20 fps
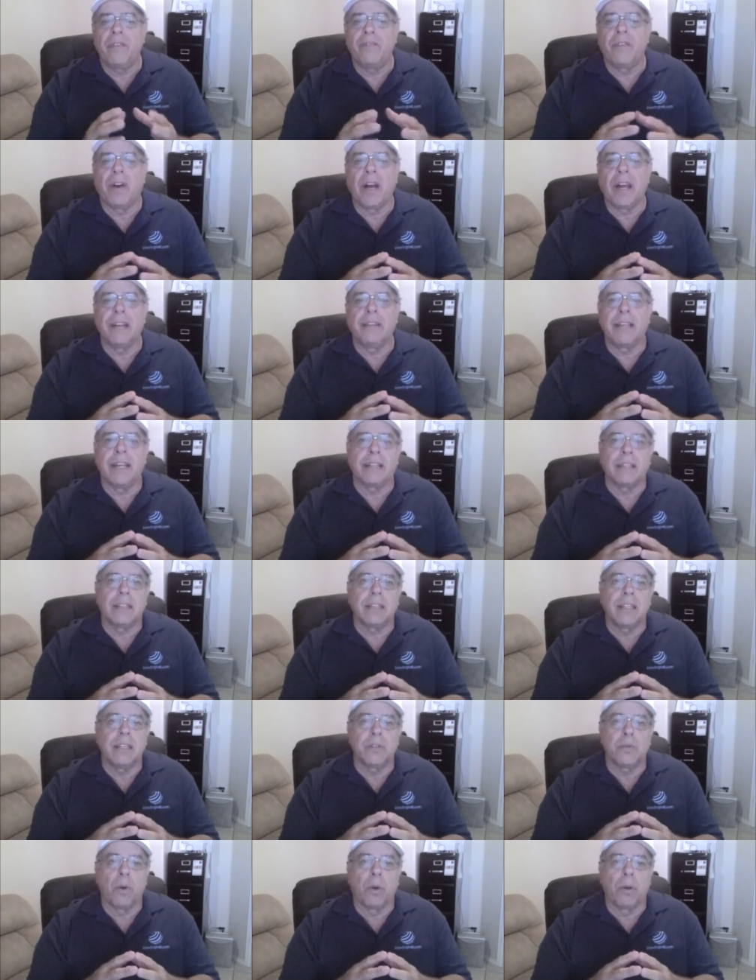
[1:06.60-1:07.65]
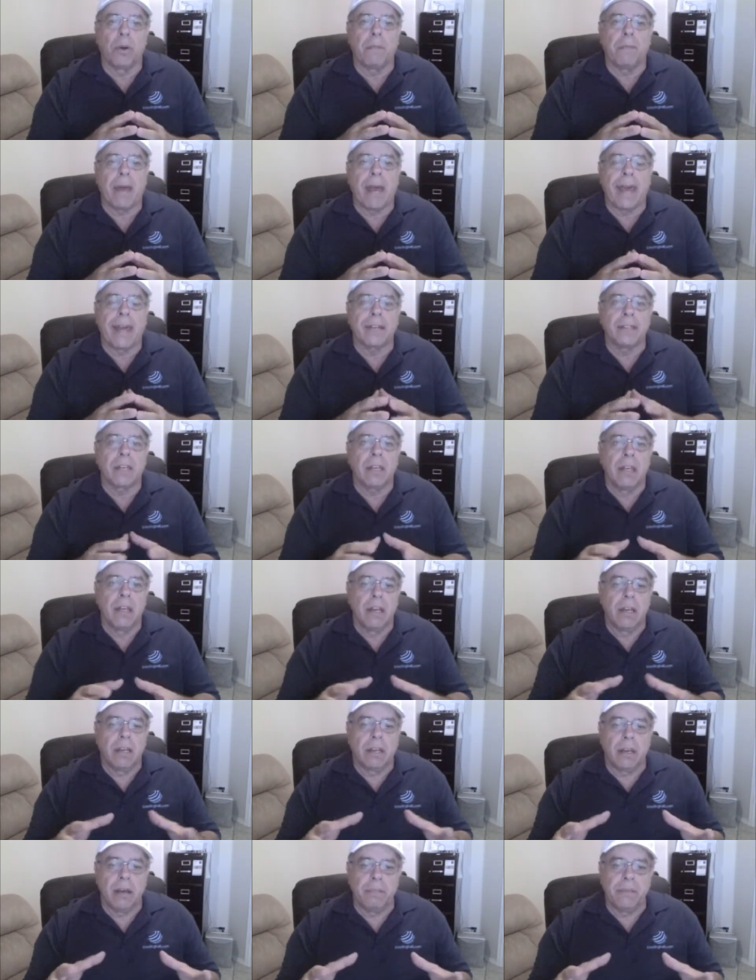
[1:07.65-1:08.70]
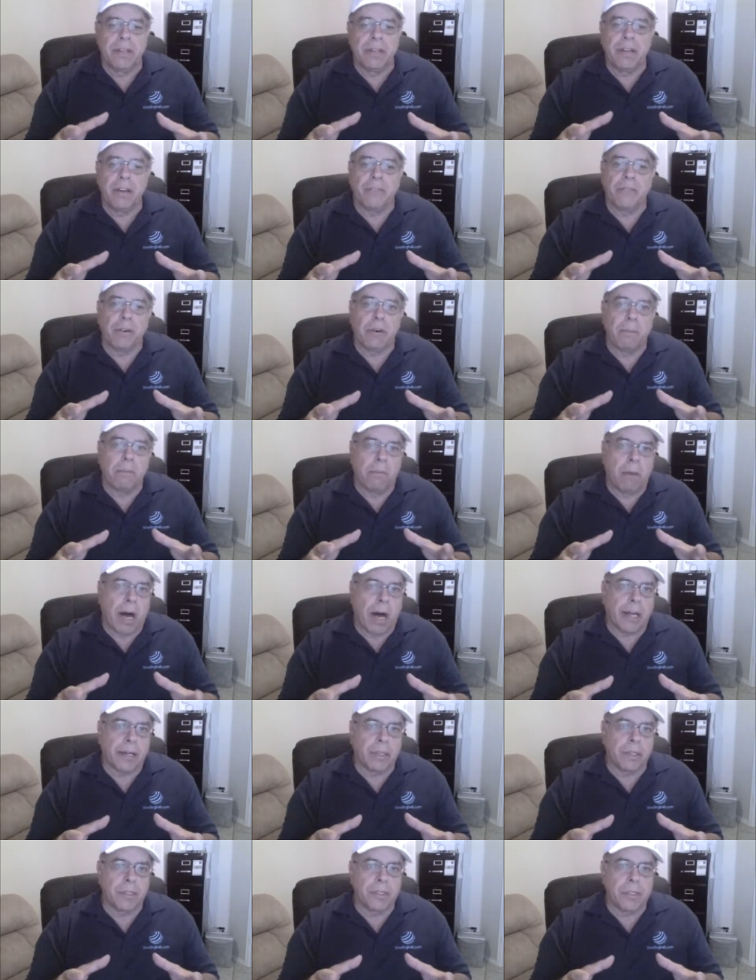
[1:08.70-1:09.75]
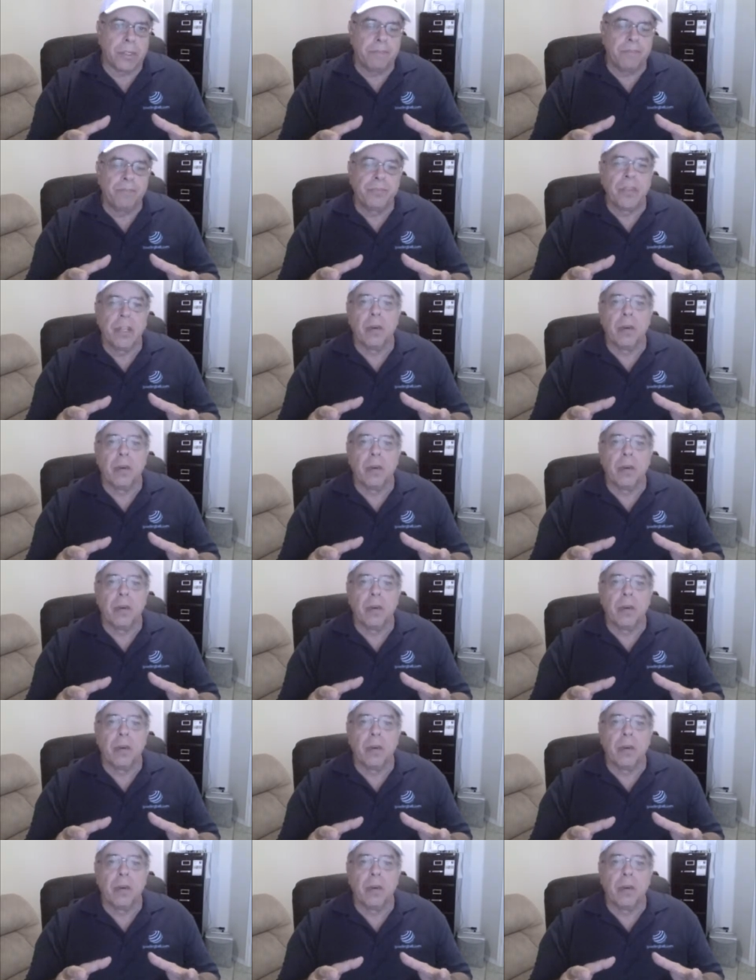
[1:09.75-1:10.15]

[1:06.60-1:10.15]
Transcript: we find that these roller bags come in different models